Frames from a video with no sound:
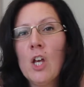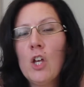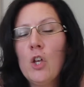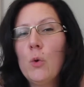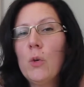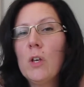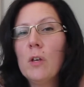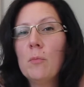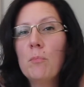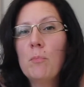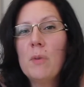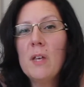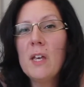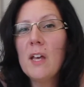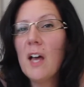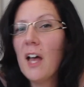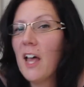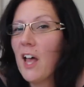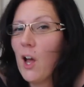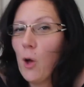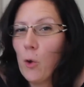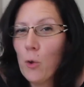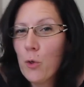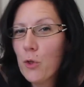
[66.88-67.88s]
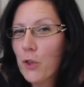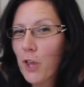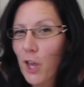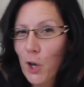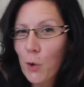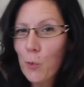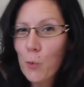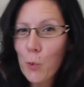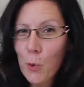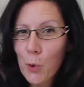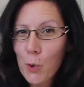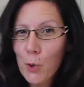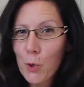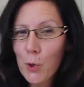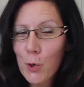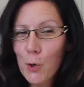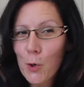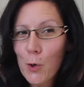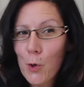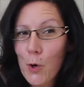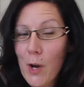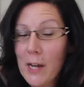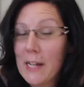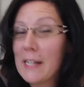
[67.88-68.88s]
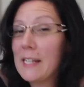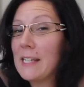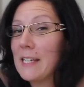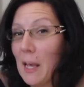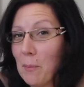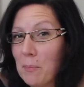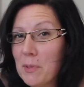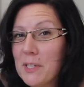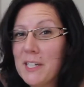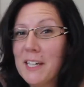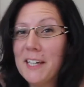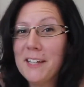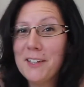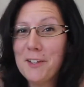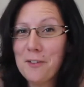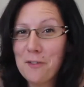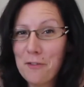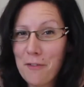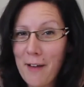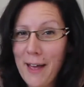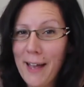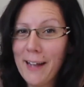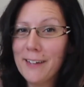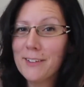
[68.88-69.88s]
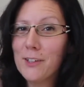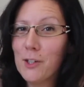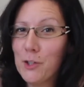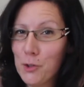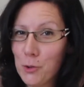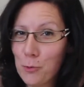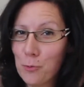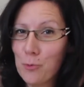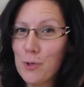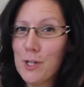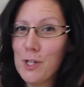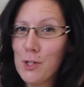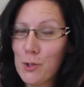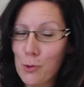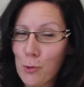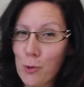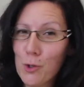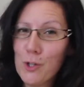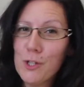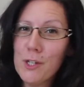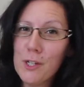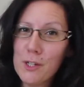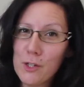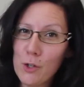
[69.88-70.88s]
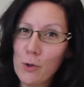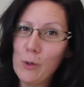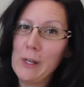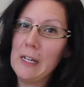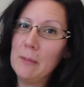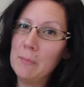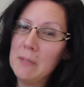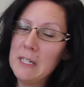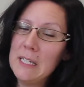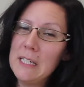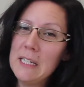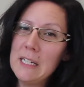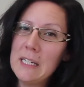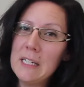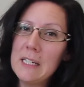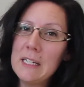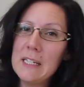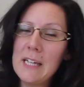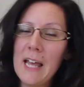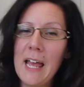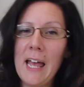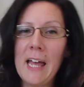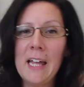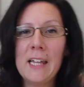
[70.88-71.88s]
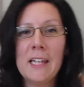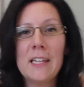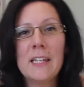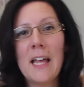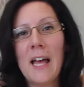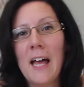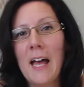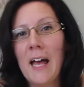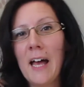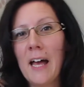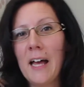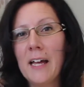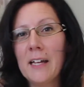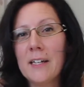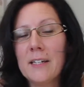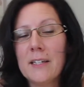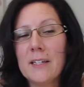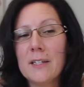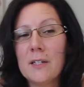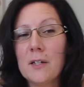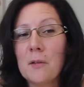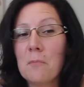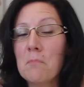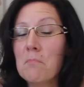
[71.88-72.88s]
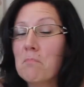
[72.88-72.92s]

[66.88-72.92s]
You can be a healthcare worker, accepting the fact that your resources are limited and that